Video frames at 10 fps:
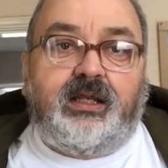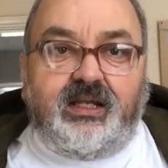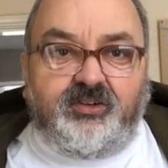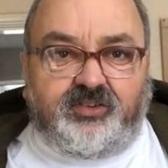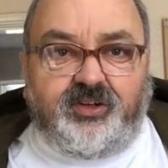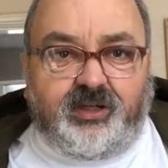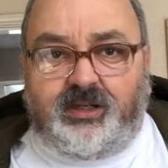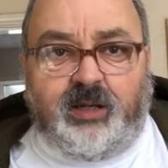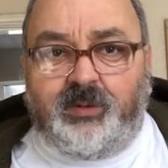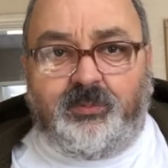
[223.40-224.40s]
It's going to
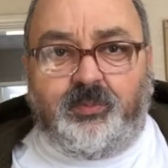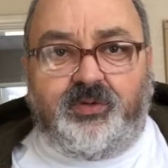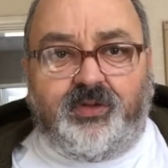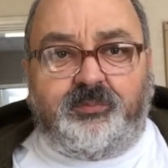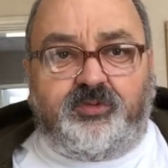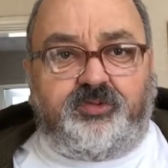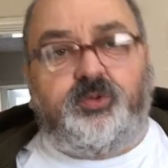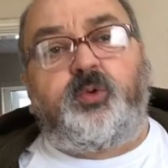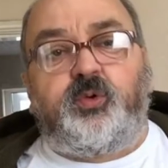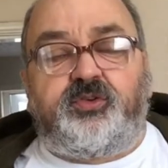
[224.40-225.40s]
come up with, I'm
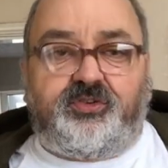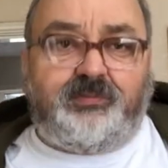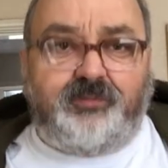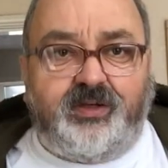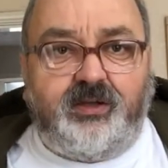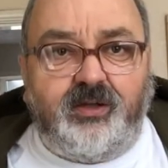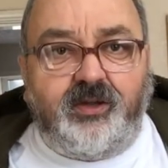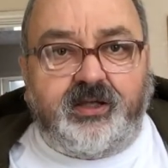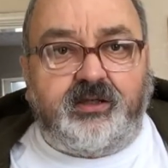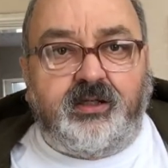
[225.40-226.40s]
sure, something
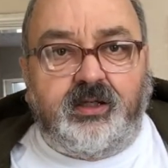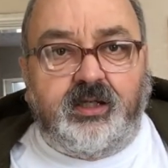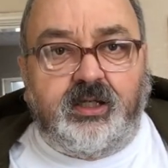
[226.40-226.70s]
like